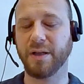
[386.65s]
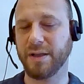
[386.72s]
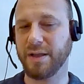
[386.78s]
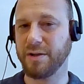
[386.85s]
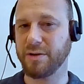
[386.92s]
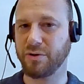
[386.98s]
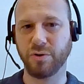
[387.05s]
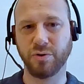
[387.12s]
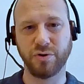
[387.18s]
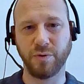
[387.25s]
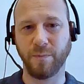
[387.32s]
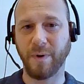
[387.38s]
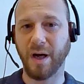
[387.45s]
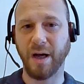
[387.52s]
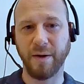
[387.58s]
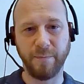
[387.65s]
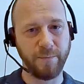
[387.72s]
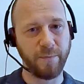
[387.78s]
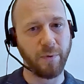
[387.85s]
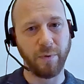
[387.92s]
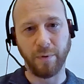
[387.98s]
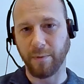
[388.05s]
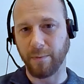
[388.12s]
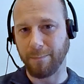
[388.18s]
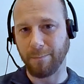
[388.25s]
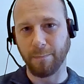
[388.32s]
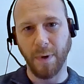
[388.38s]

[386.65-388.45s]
and needed to survive for